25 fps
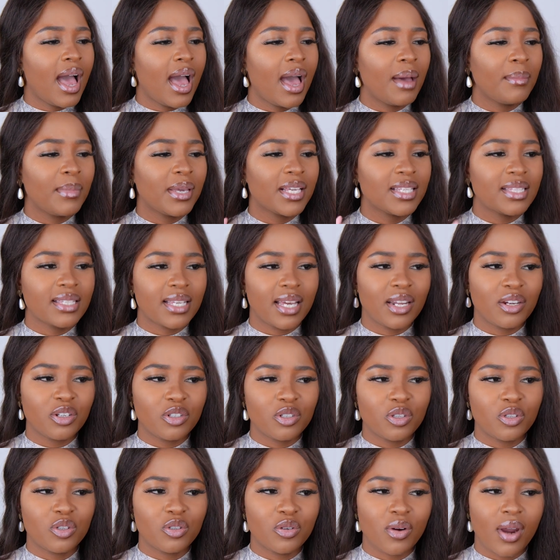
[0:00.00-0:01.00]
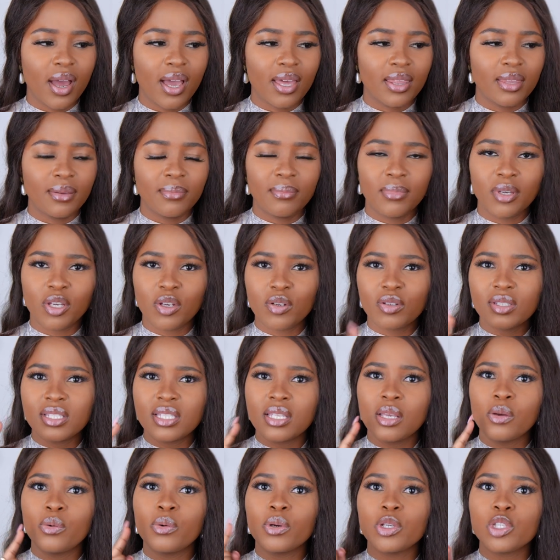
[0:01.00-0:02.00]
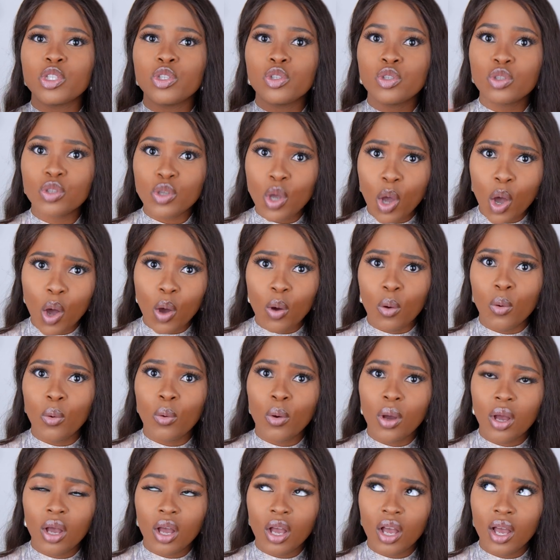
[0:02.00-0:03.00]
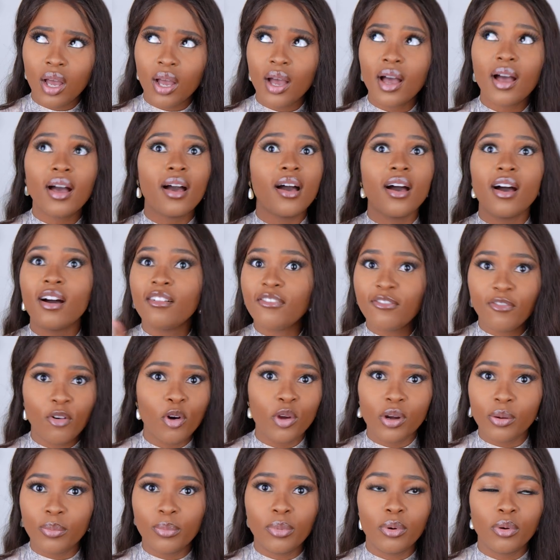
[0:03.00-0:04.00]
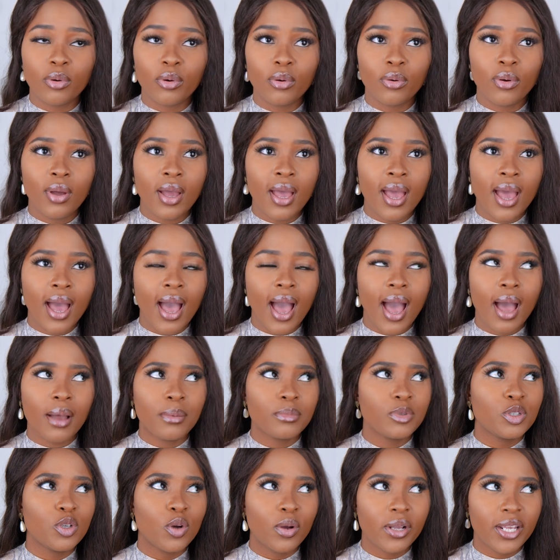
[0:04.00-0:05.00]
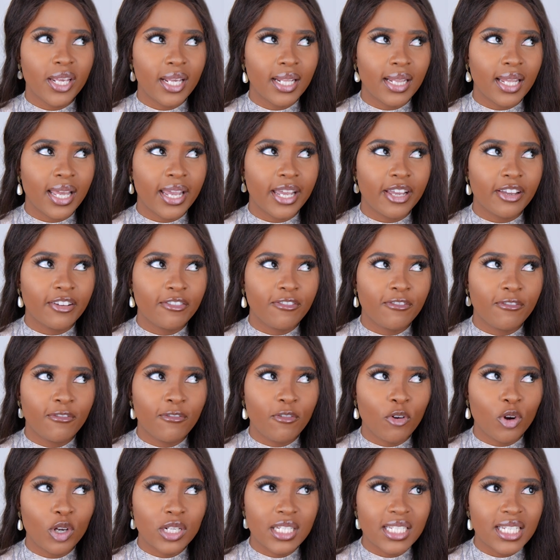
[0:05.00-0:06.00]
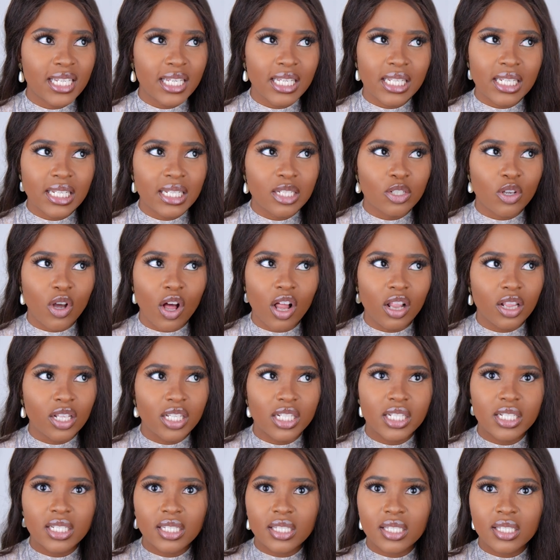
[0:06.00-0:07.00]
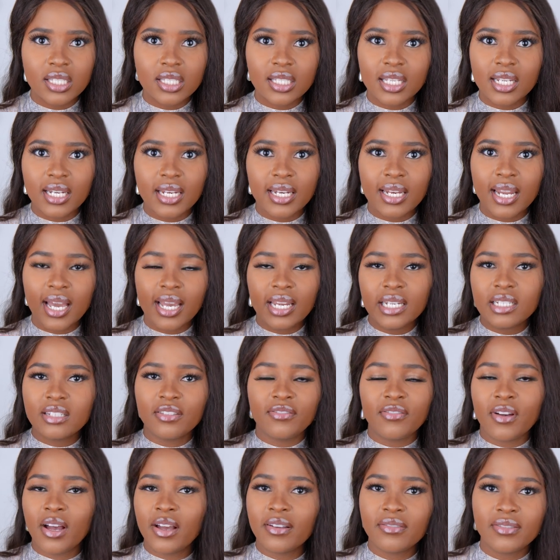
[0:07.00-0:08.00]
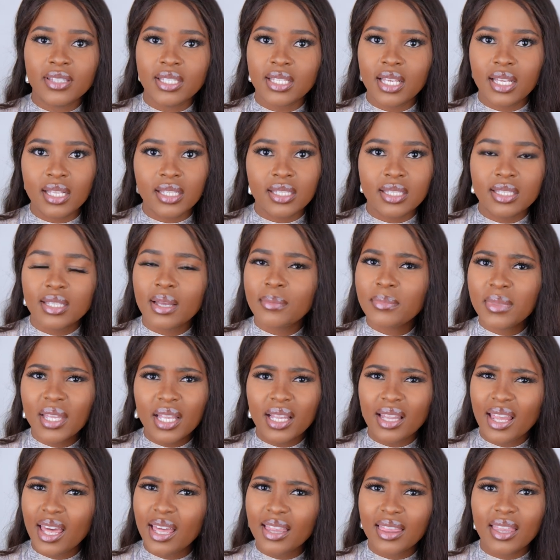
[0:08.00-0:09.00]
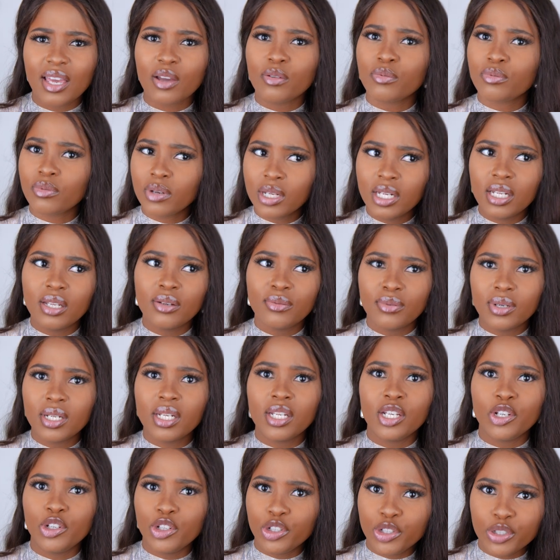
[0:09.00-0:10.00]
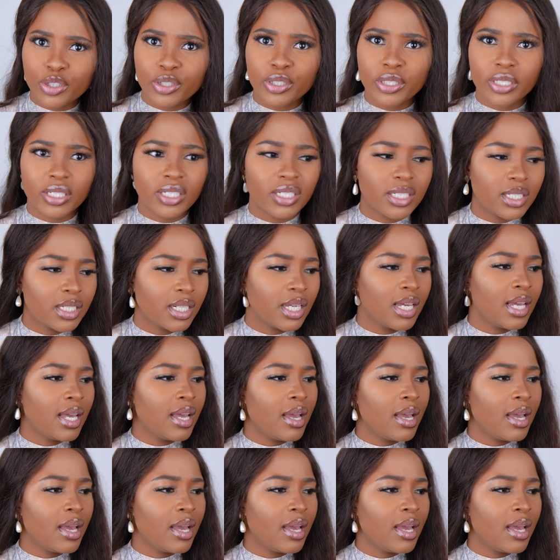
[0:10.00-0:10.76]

I'm excited to try them because they were so affordable. I'm talking like fourteen dollars and ninety-five cents, something like that. Really, really good